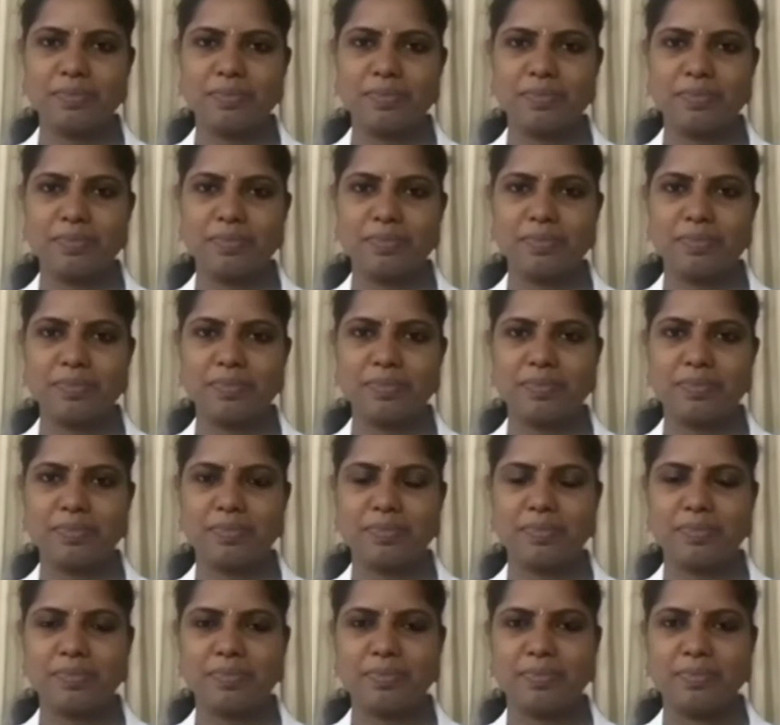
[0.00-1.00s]

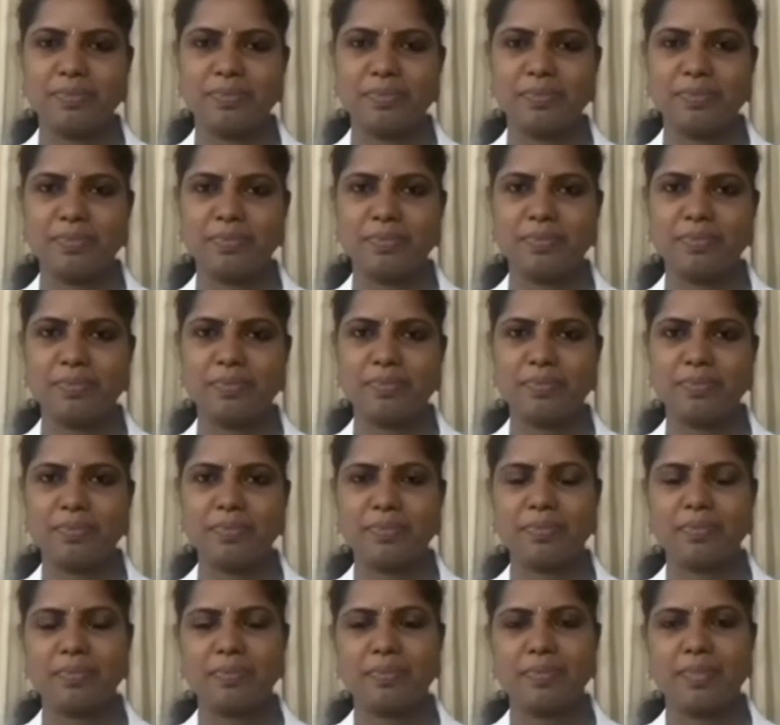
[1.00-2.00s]

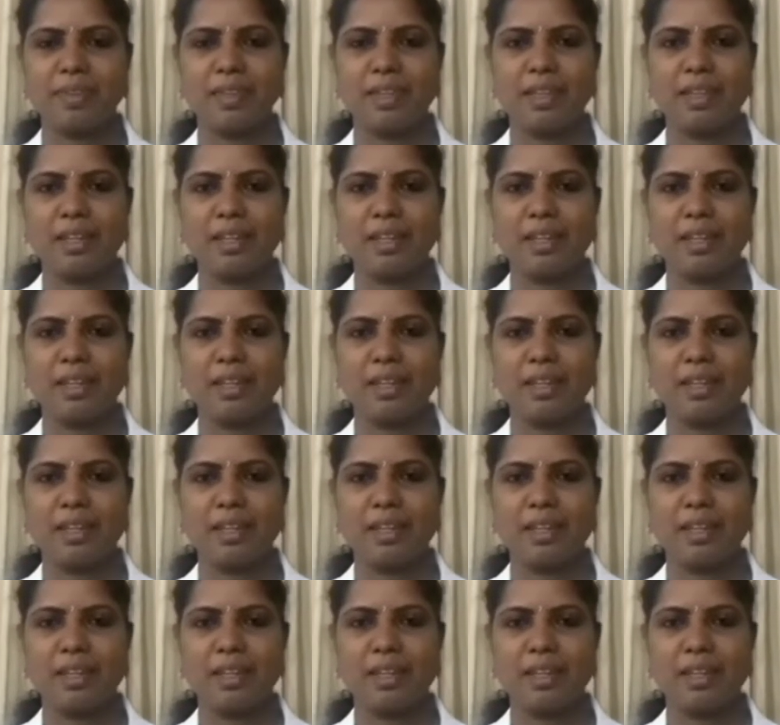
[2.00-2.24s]
(silence)